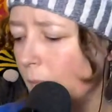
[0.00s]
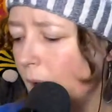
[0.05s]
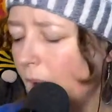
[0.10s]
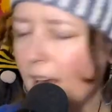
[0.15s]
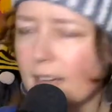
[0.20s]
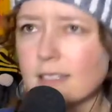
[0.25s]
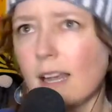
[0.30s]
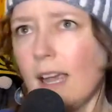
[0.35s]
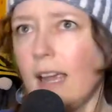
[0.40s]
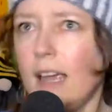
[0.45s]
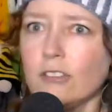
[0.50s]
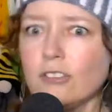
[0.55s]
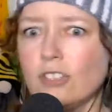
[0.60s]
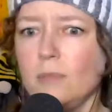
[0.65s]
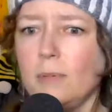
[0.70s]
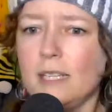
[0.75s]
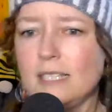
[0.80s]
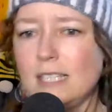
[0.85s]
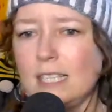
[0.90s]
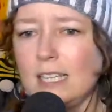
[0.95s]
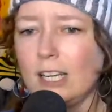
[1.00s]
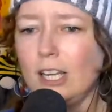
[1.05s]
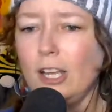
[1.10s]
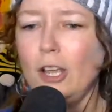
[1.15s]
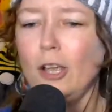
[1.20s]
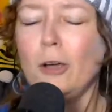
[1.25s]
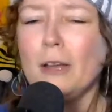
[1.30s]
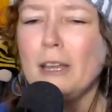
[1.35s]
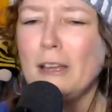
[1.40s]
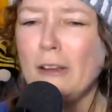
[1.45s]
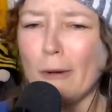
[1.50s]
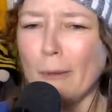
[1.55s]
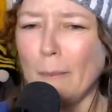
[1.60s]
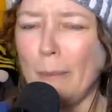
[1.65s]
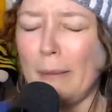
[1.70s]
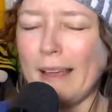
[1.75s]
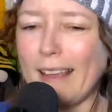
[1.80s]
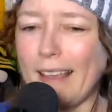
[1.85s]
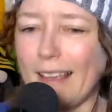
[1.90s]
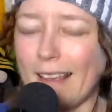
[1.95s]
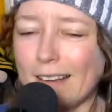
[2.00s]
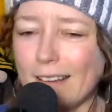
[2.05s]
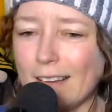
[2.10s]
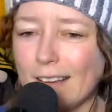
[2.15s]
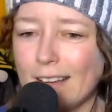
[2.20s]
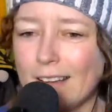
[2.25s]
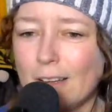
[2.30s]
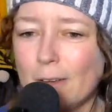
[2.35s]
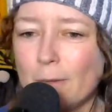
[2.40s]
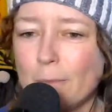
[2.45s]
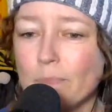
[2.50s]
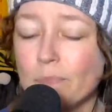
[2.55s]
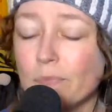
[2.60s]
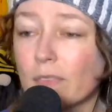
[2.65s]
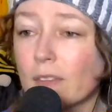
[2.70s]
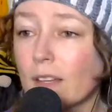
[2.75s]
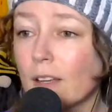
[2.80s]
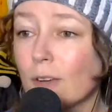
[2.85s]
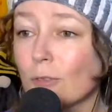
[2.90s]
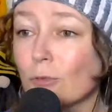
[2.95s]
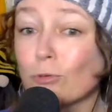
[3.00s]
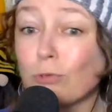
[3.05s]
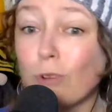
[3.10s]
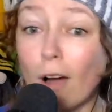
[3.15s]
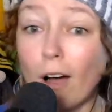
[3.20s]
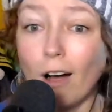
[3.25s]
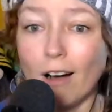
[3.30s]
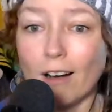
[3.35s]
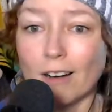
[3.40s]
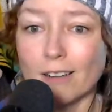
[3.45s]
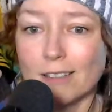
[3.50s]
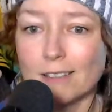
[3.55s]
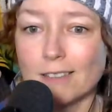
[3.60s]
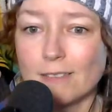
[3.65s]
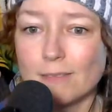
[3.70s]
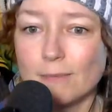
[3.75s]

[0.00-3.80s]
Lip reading: anti-LGBTQ, and you're a bigot." Wrong.